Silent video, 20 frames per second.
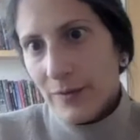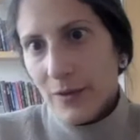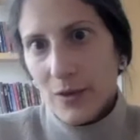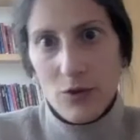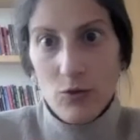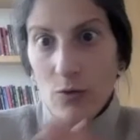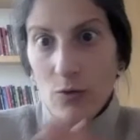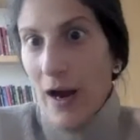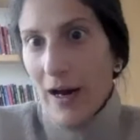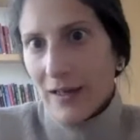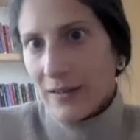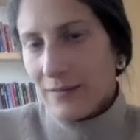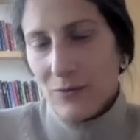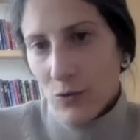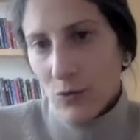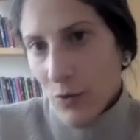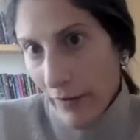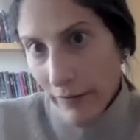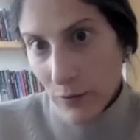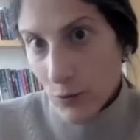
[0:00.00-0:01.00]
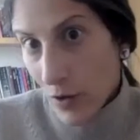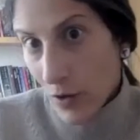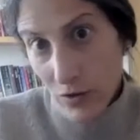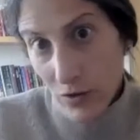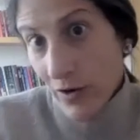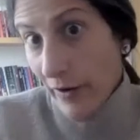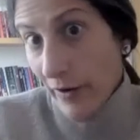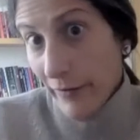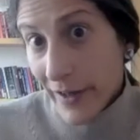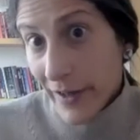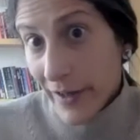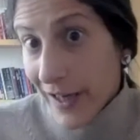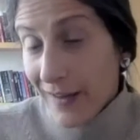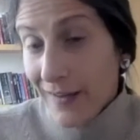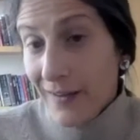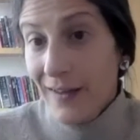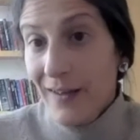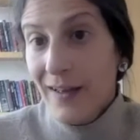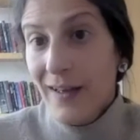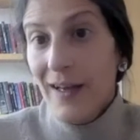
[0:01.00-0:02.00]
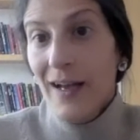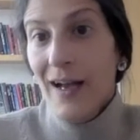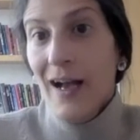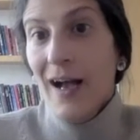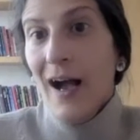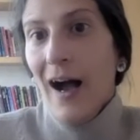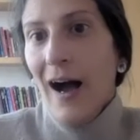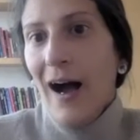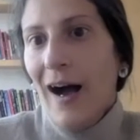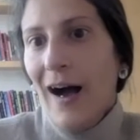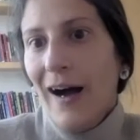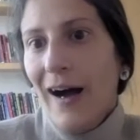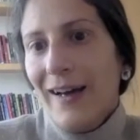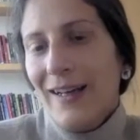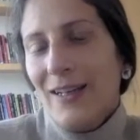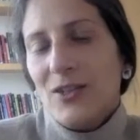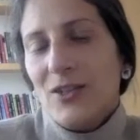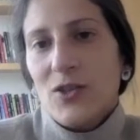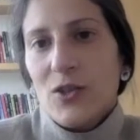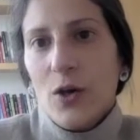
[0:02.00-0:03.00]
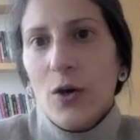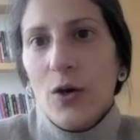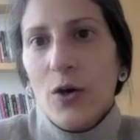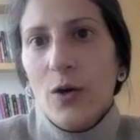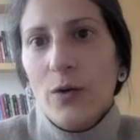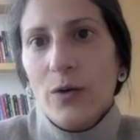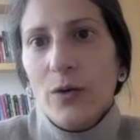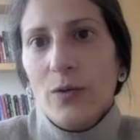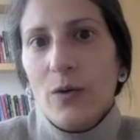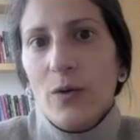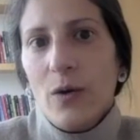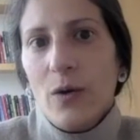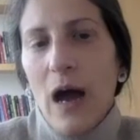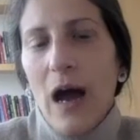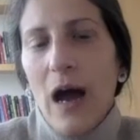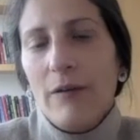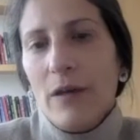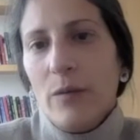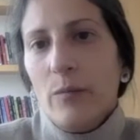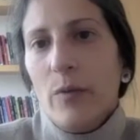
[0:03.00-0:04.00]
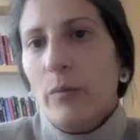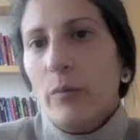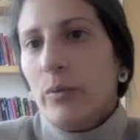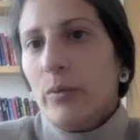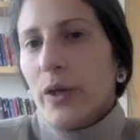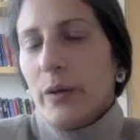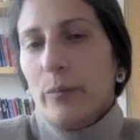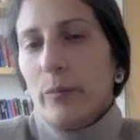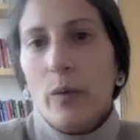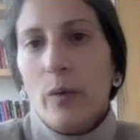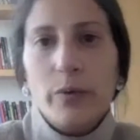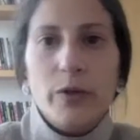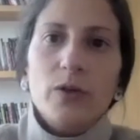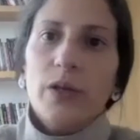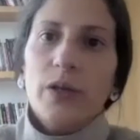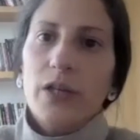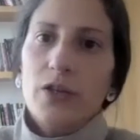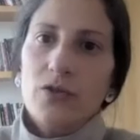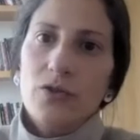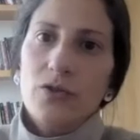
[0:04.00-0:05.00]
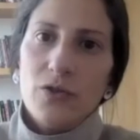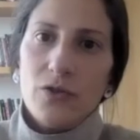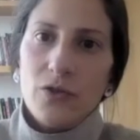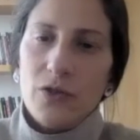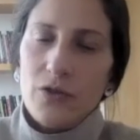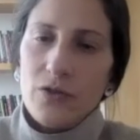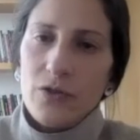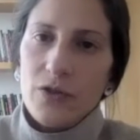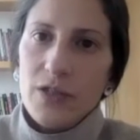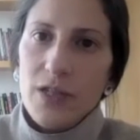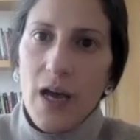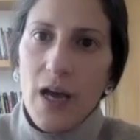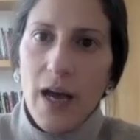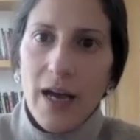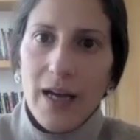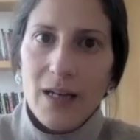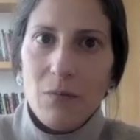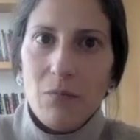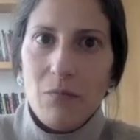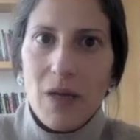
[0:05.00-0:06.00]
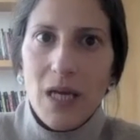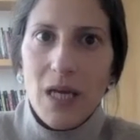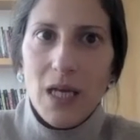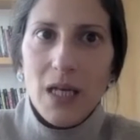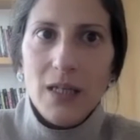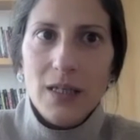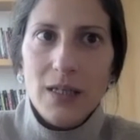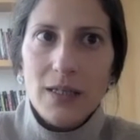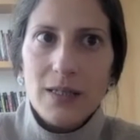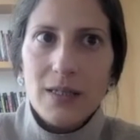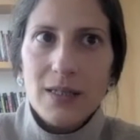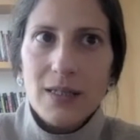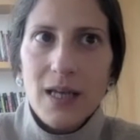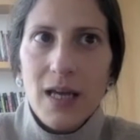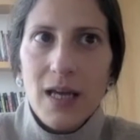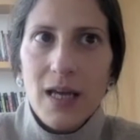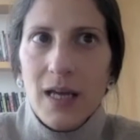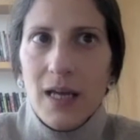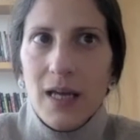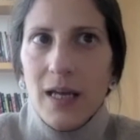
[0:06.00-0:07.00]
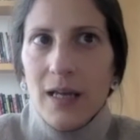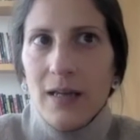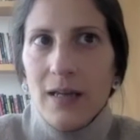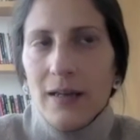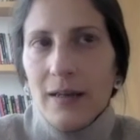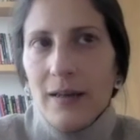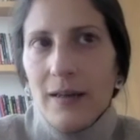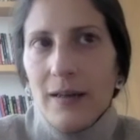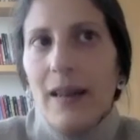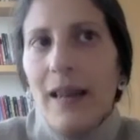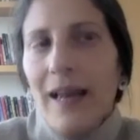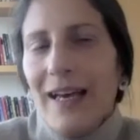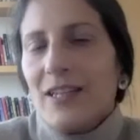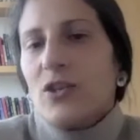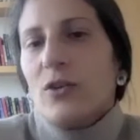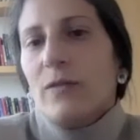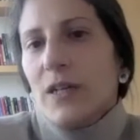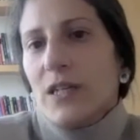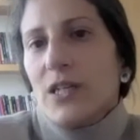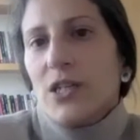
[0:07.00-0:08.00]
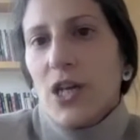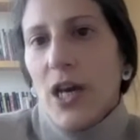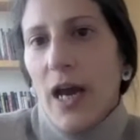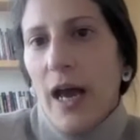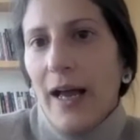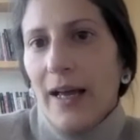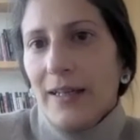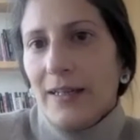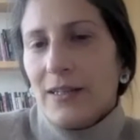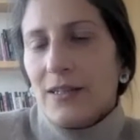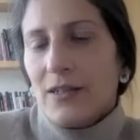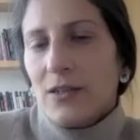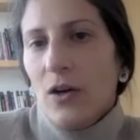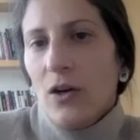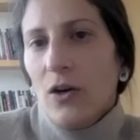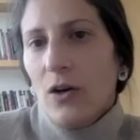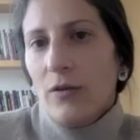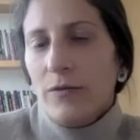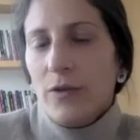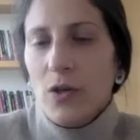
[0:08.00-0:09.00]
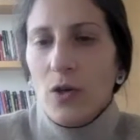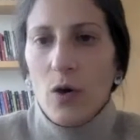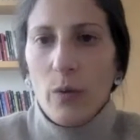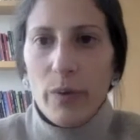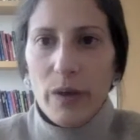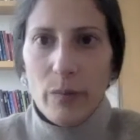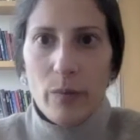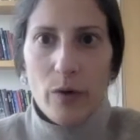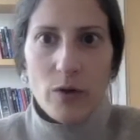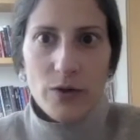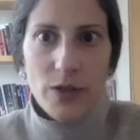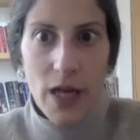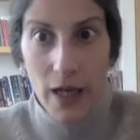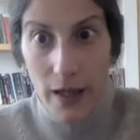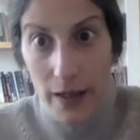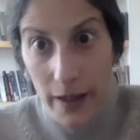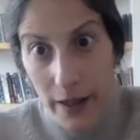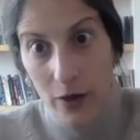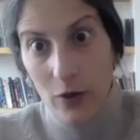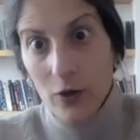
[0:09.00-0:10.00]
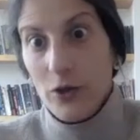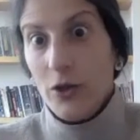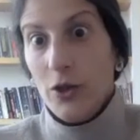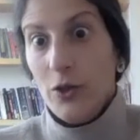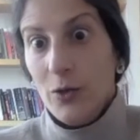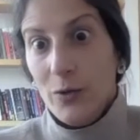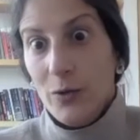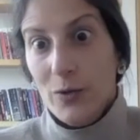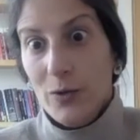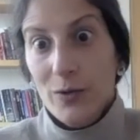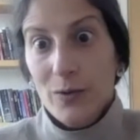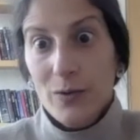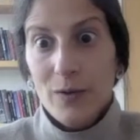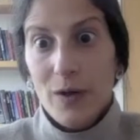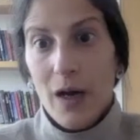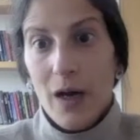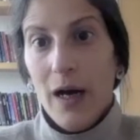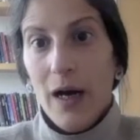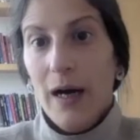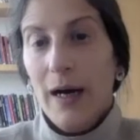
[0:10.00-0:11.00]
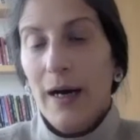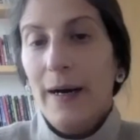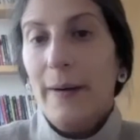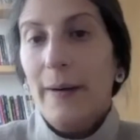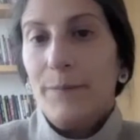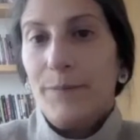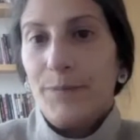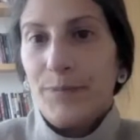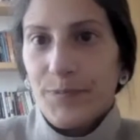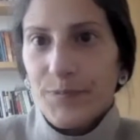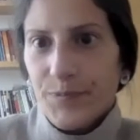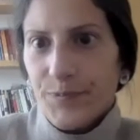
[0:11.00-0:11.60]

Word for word: drug, tra drug trafficking. Uh, and so, you know, having populations on your side means less of a chance of, you know, people telling on you um,